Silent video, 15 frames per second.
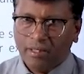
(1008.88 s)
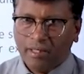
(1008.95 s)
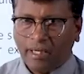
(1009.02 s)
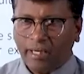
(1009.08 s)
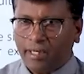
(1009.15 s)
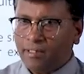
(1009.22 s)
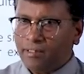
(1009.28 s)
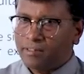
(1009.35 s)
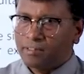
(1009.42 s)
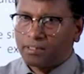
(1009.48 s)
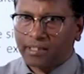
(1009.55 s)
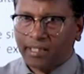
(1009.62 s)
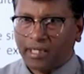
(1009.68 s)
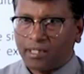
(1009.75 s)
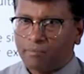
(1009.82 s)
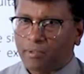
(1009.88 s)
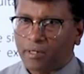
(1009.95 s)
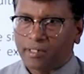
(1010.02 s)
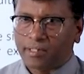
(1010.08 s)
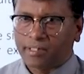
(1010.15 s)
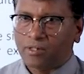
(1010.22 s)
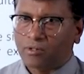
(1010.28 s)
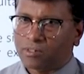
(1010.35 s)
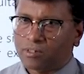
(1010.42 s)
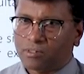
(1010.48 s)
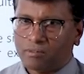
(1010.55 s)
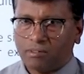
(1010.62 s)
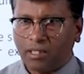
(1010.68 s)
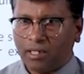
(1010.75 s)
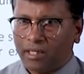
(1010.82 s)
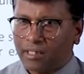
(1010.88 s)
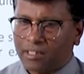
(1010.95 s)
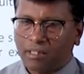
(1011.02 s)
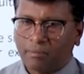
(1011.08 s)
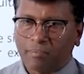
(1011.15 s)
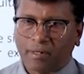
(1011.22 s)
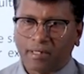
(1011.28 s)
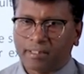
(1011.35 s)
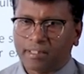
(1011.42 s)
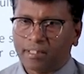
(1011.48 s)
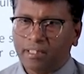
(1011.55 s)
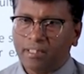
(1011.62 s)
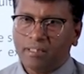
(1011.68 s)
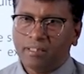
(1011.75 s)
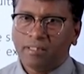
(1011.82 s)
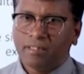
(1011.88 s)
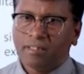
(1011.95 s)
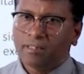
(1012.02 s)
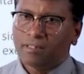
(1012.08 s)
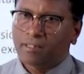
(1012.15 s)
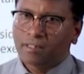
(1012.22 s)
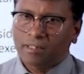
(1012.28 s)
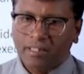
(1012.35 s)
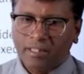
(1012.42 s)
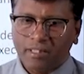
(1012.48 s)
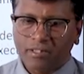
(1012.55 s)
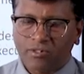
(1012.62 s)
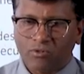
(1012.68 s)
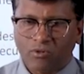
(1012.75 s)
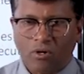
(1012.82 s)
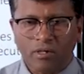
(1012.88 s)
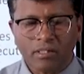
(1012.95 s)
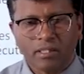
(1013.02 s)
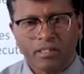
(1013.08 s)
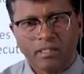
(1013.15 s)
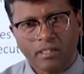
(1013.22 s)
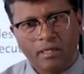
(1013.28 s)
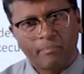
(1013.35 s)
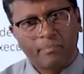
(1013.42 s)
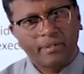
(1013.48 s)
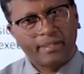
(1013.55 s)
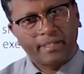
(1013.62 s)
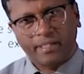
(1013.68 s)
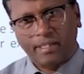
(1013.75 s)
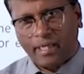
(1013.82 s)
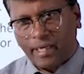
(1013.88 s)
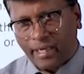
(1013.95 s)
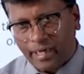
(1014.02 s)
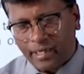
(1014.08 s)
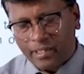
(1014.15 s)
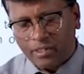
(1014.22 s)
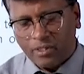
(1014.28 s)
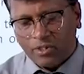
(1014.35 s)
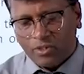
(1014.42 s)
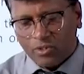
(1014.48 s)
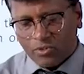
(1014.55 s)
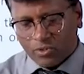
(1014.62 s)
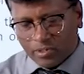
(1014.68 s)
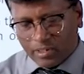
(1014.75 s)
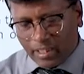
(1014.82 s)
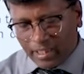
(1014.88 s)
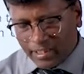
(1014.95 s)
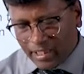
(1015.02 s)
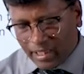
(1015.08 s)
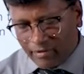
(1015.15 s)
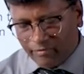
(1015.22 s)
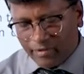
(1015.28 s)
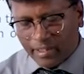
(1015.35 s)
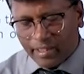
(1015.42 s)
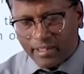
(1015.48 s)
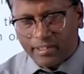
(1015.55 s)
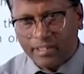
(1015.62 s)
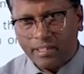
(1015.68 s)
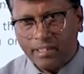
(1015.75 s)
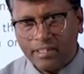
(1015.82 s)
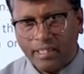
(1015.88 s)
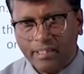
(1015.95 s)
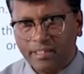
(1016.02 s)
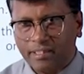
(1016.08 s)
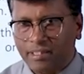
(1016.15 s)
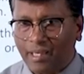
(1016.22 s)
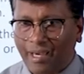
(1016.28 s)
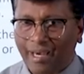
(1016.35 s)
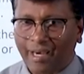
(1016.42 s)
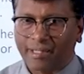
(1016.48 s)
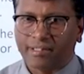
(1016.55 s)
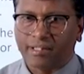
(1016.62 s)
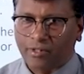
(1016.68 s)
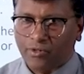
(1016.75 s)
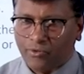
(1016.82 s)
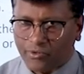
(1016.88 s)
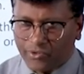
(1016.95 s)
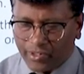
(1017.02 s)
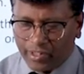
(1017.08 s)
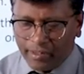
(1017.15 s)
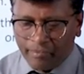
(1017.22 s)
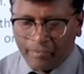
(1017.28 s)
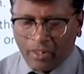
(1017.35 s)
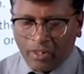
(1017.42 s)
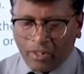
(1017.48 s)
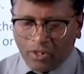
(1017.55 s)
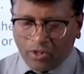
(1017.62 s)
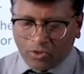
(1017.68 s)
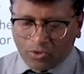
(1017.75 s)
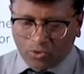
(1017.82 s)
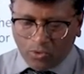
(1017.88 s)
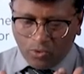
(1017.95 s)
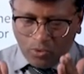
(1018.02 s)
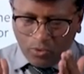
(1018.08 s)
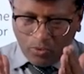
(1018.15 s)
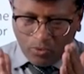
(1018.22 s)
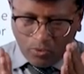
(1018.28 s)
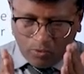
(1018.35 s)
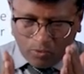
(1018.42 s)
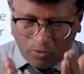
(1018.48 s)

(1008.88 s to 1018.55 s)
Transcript: and the second party or the another party is not completing the act. So that time we can say that is the executory. So